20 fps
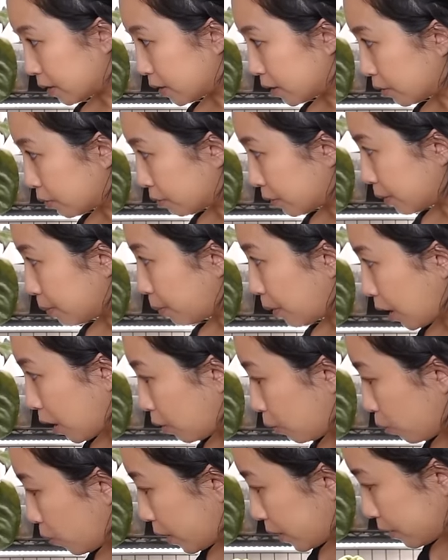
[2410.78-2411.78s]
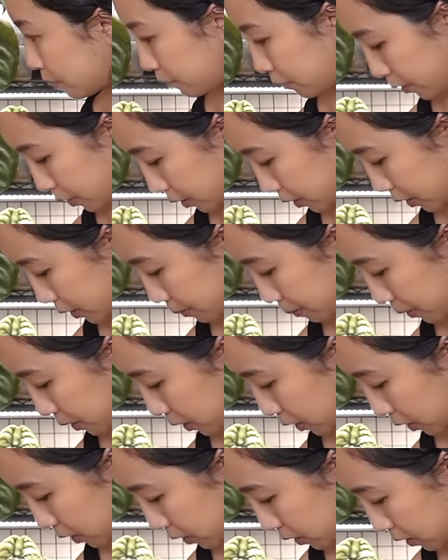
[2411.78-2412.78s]
to repot one of these
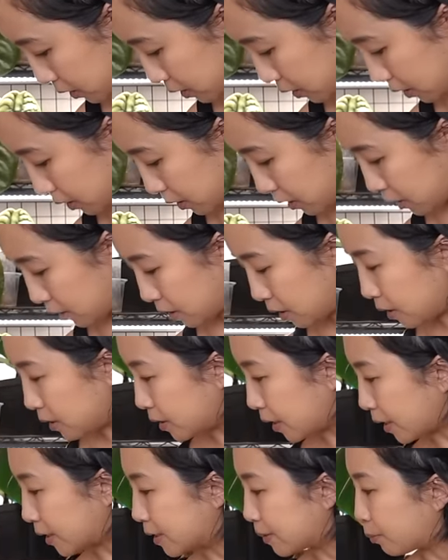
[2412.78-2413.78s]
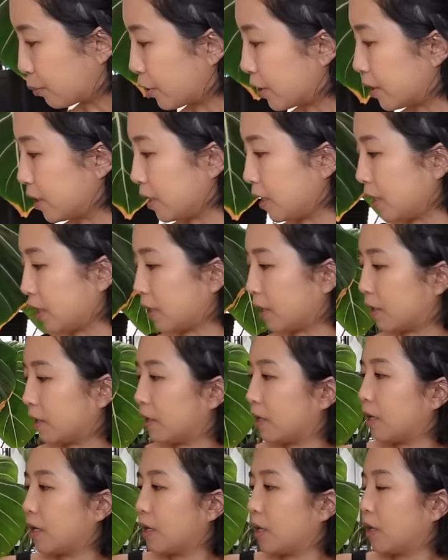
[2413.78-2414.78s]
because it is in desperate need.
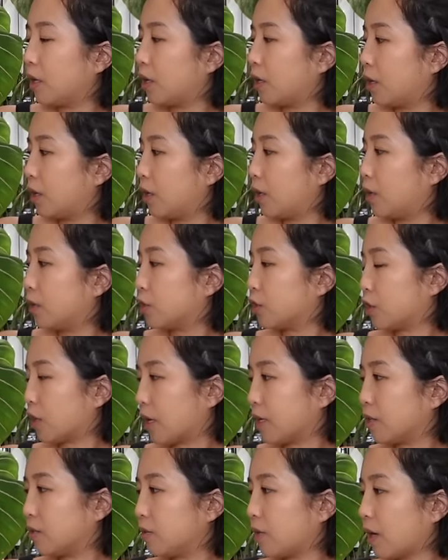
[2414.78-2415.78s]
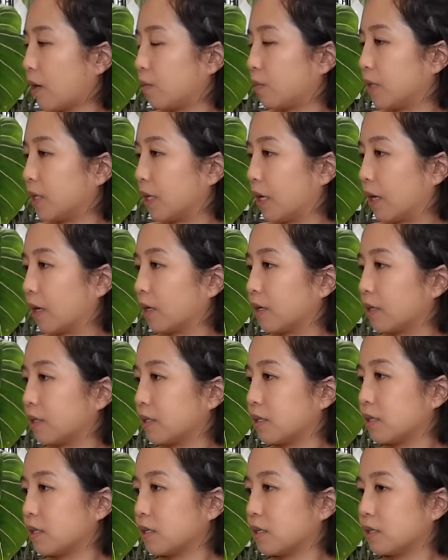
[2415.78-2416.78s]
Should I do that one
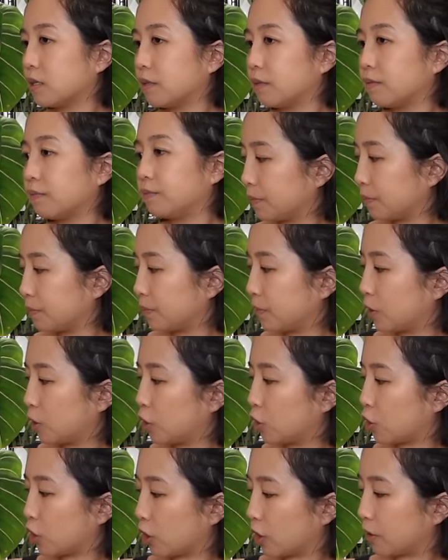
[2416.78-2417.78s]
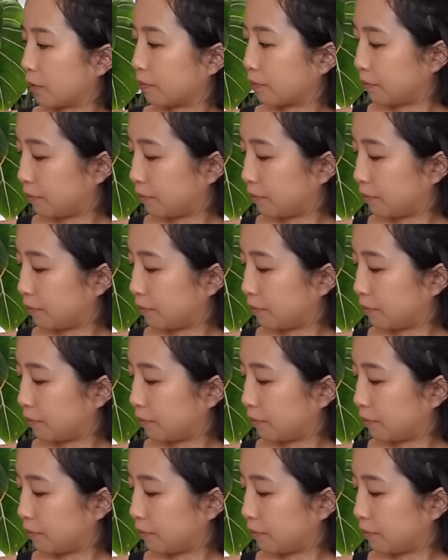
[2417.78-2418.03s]
next? Sure.